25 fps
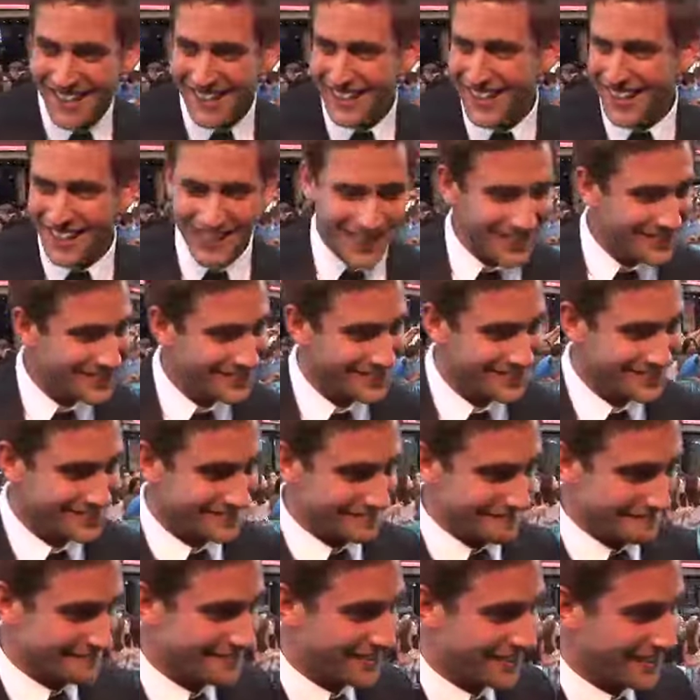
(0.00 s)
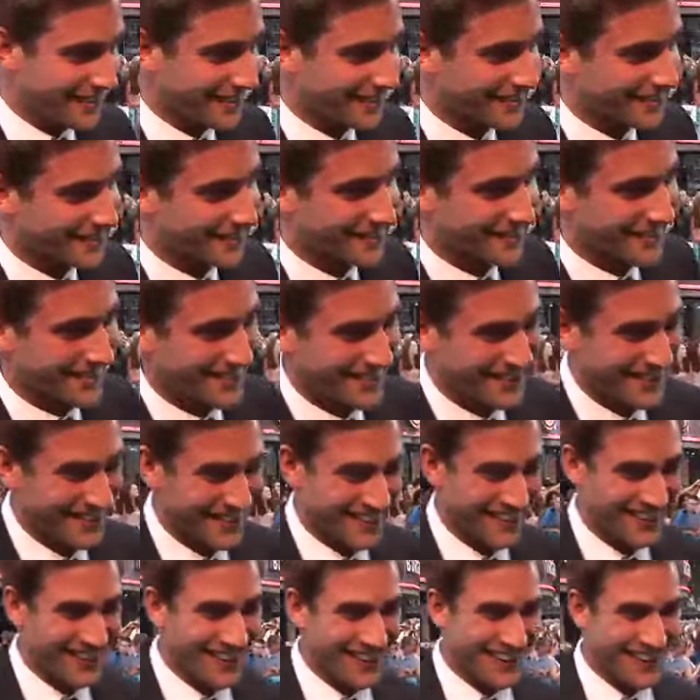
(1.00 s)
you know. Uh,
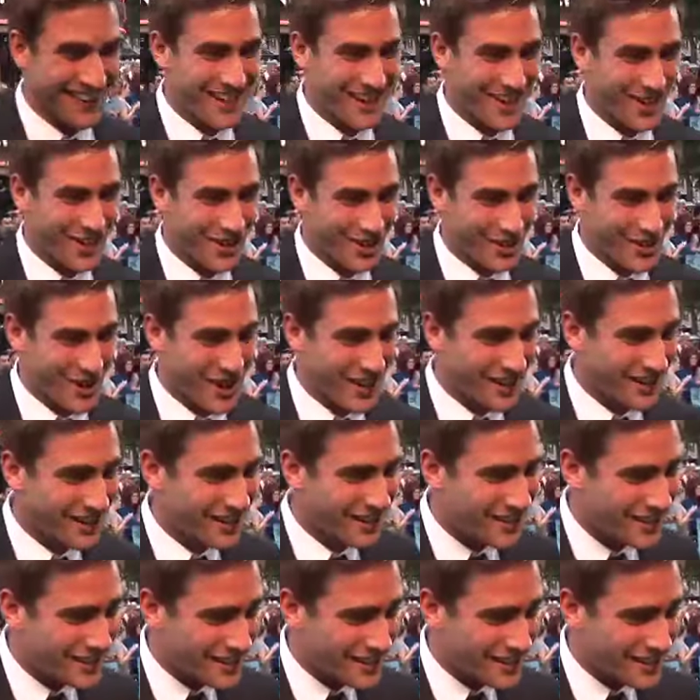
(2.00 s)
first time on Leicester